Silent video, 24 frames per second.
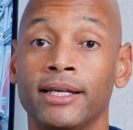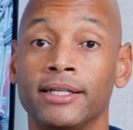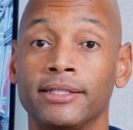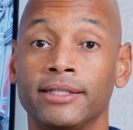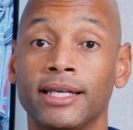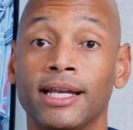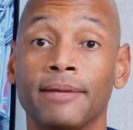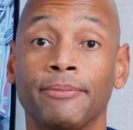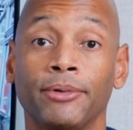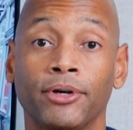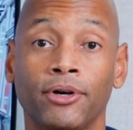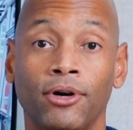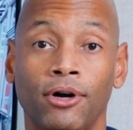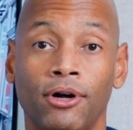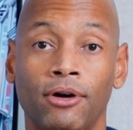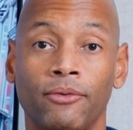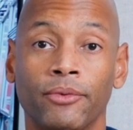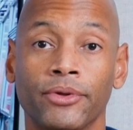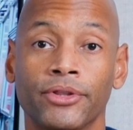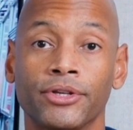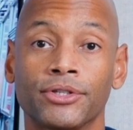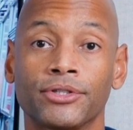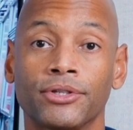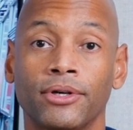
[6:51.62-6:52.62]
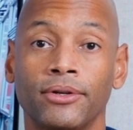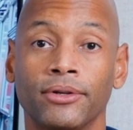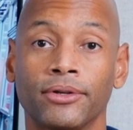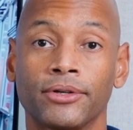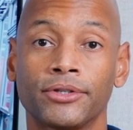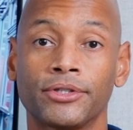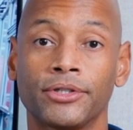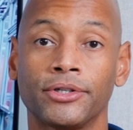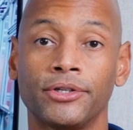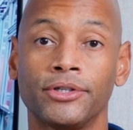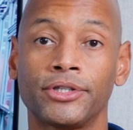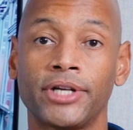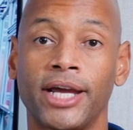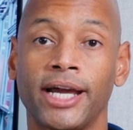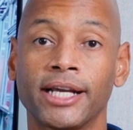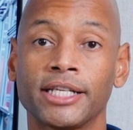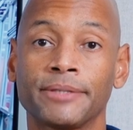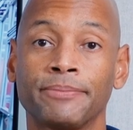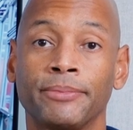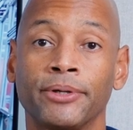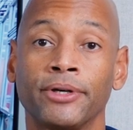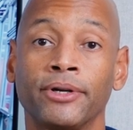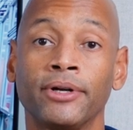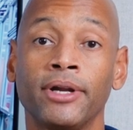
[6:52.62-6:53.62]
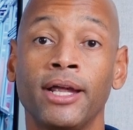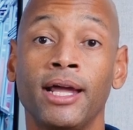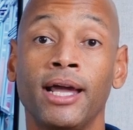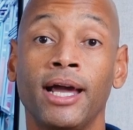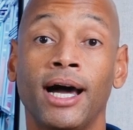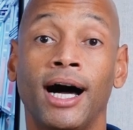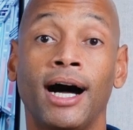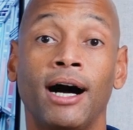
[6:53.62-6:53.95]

set up a call with a Solar Surge expert,